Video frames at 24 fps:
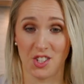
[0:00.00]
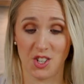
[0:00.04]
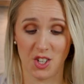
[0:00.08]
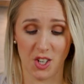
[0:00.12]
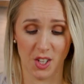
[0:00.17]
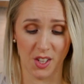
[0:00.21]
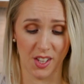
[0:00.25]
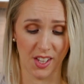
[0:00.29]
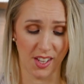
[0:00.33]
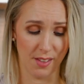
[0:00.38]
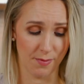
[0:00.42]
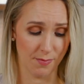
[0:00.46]

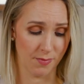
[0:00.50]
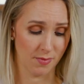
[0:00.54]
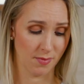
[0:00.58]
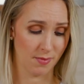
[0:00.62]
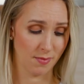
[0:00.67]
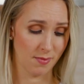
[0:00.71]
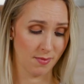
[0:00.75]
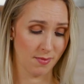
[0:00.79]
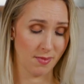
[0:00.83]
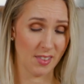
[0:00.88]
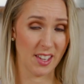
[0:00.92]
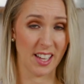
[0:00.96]
chili.
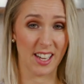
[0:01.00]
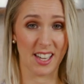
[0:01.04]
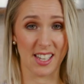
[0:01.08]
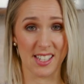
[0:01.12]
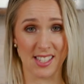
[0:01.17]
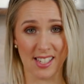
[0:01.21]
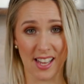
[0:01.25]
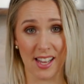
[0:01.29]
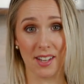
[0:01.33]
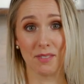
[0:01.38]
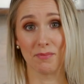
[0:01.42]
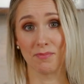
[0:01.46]
Like I
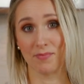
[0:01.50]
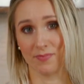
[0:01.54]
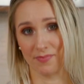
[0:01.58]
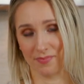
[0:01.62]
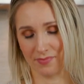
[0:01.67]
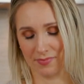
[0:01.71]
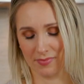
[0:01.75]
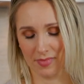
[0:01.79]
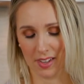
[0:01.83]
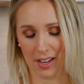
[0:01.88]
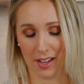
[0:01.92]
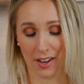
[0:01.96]
said,
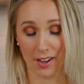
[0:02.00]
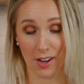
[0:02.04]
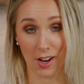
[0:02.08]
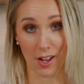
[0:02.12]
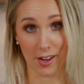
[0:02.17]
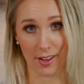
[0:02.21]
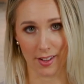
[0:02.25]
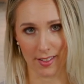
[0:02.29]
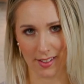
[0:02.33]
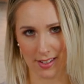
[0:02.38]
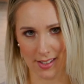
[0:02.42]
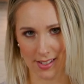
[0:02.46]

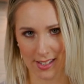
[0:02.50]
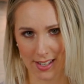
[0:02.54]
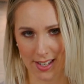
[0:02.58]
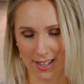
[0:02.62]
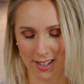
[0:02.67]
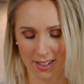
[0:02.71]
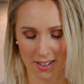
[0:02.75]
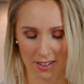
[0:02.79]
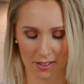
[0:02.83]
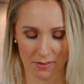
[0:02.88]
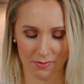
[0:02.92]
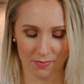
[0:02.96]
not
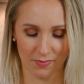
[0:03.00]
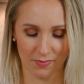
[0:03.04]
authentic.